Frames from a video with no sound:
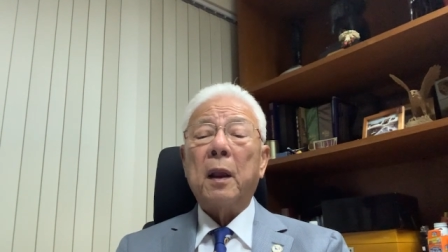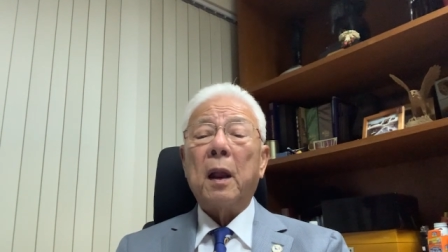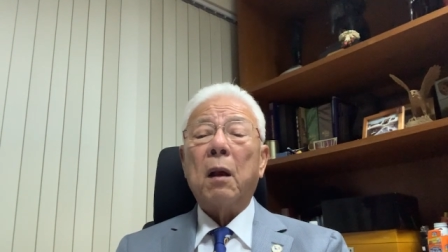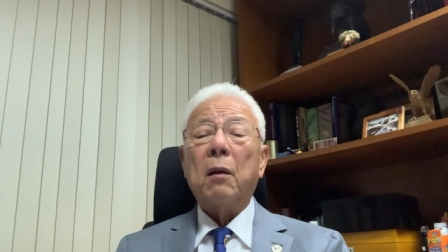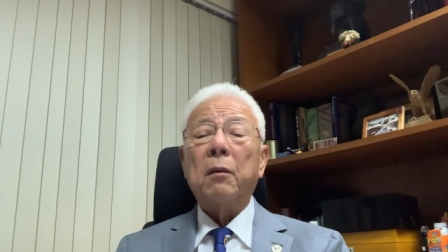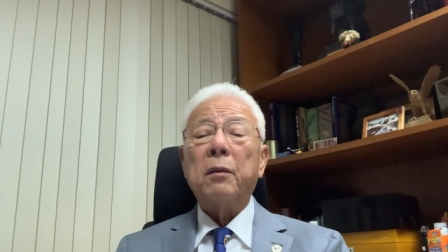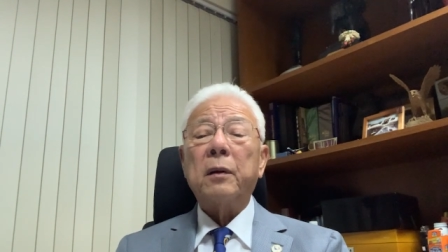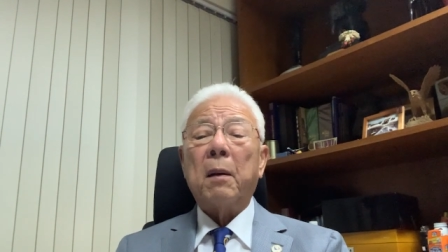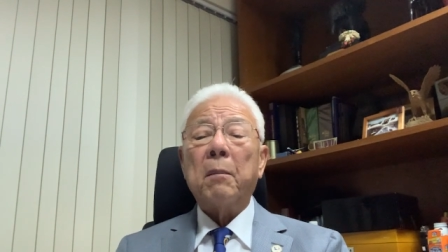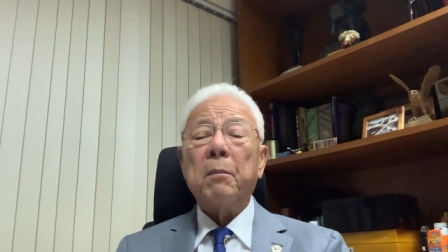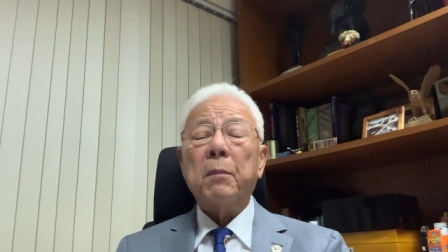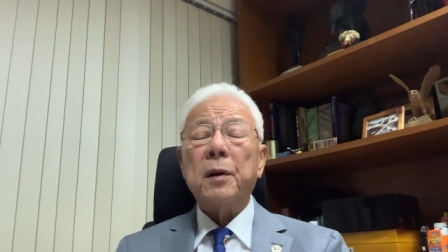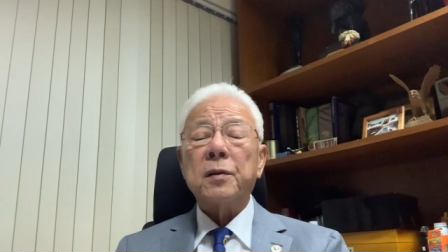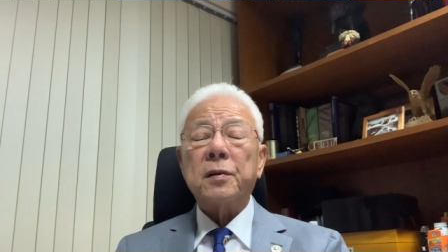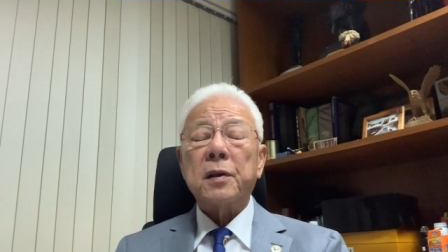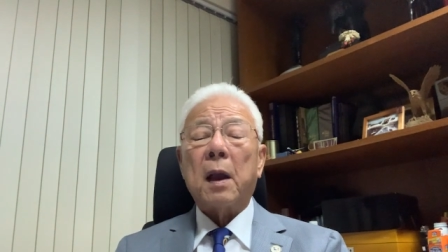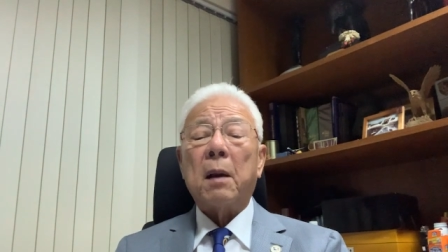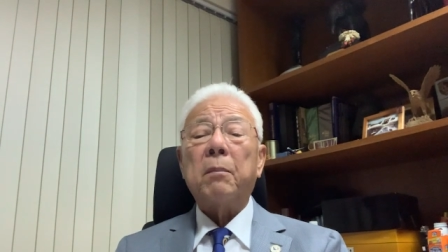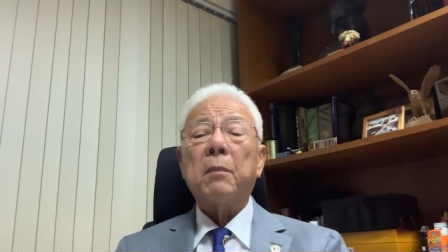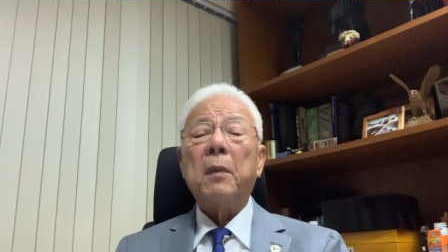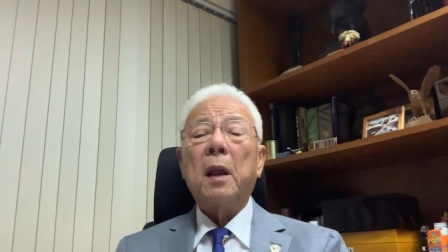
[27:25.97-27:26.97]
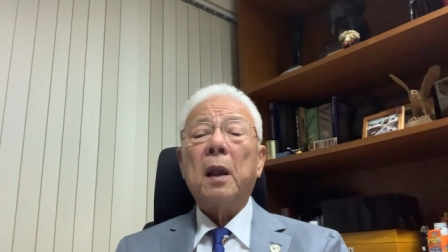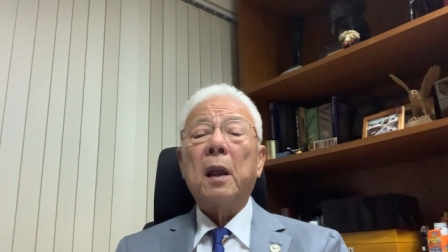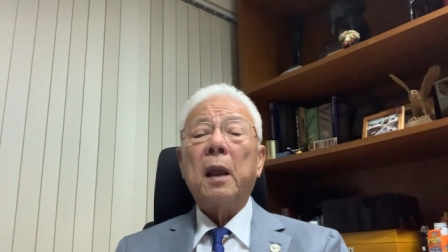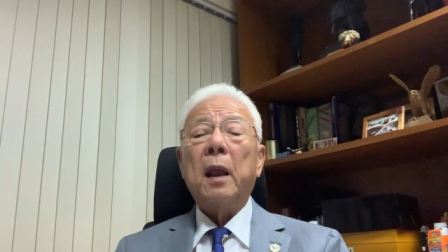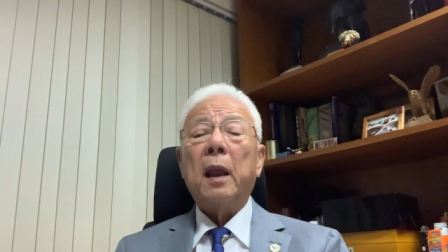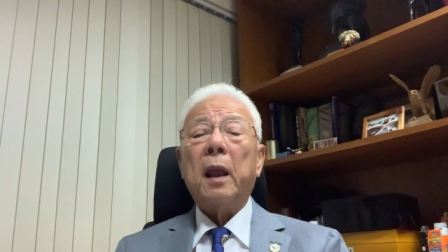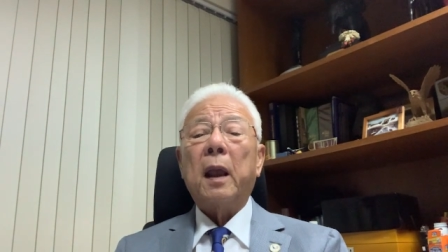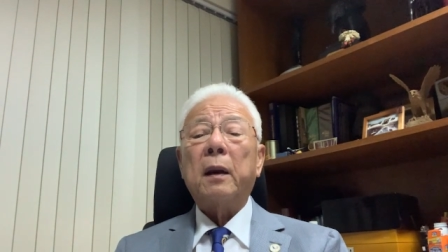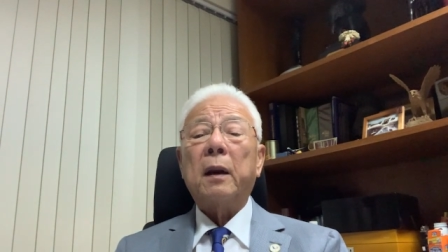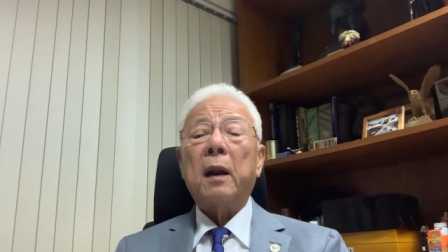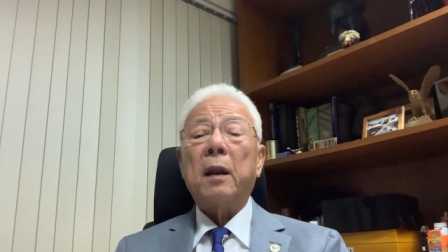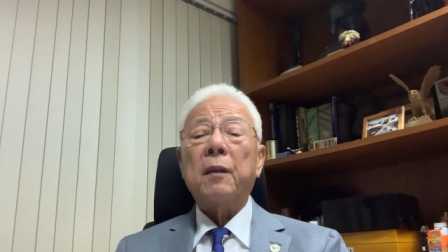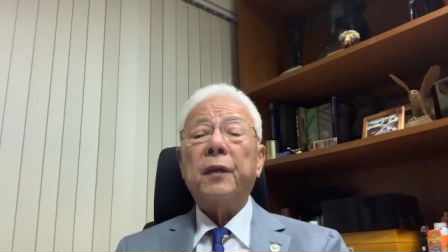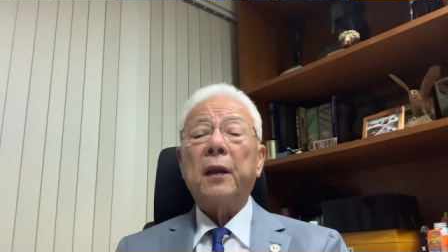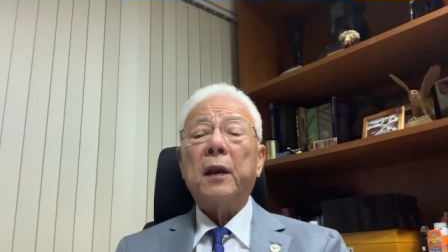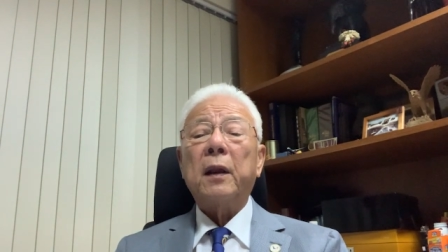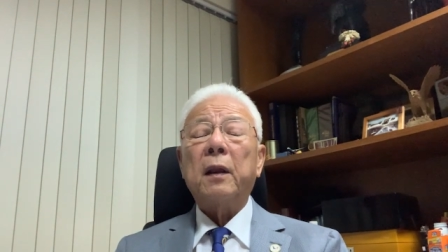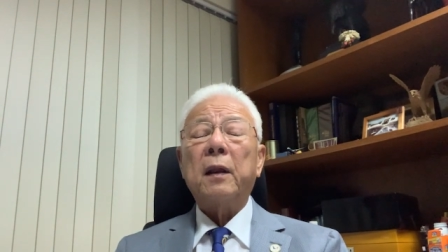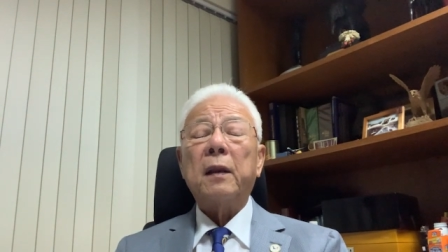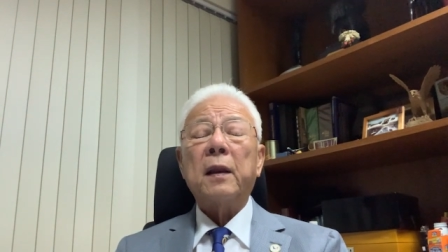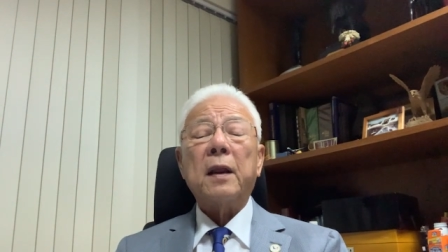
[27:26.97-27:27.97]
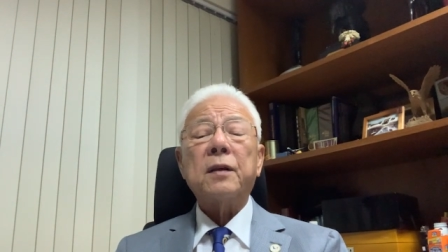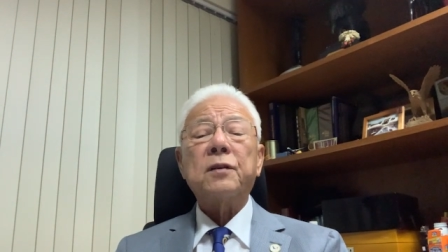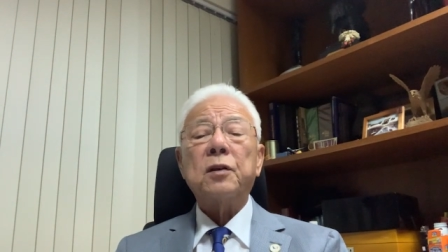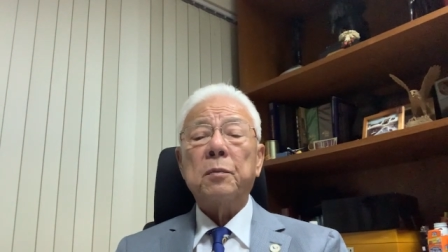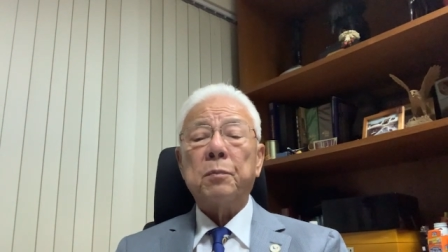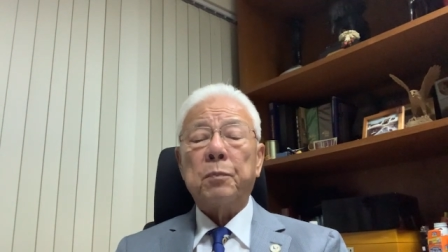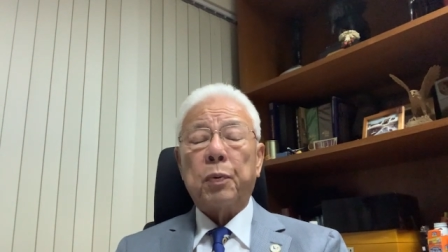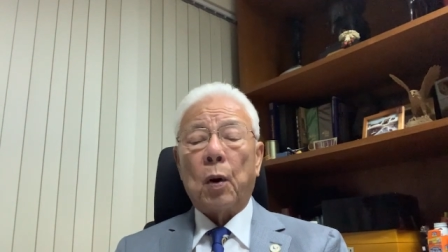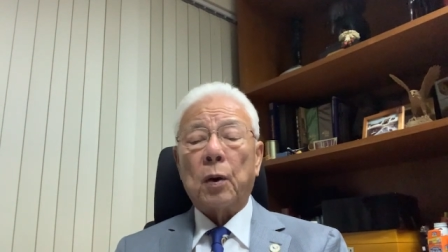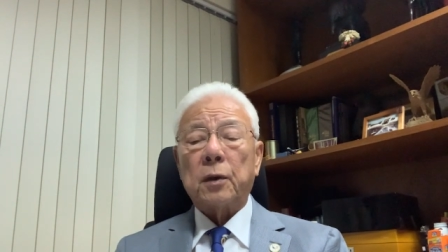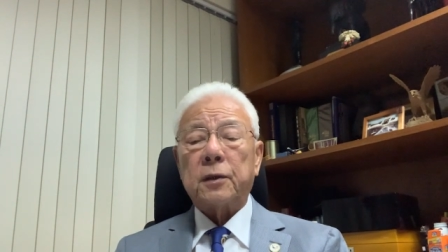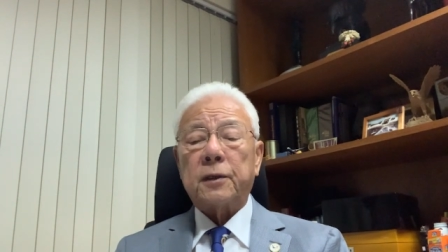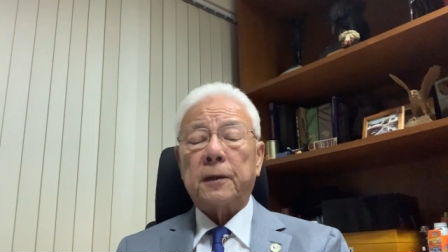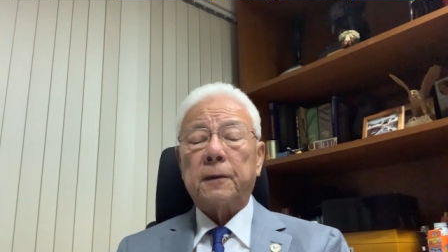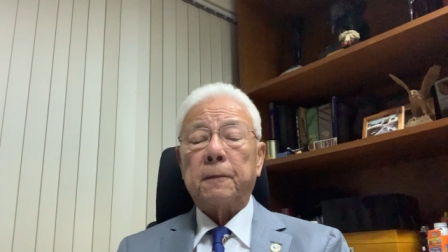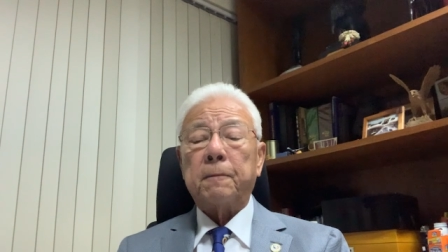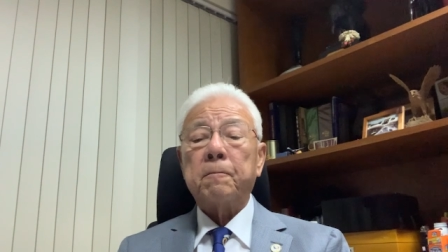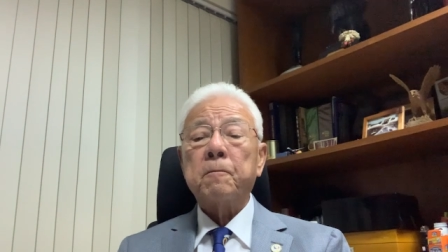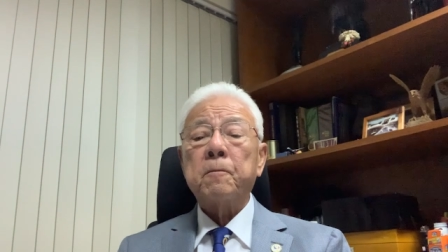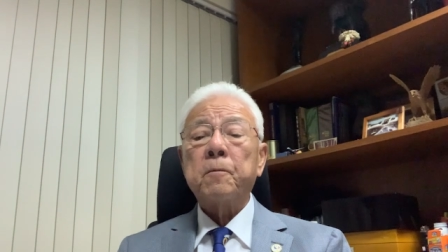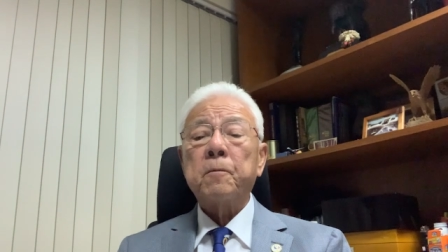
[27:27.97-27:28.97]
our numbers up, and I think that's important.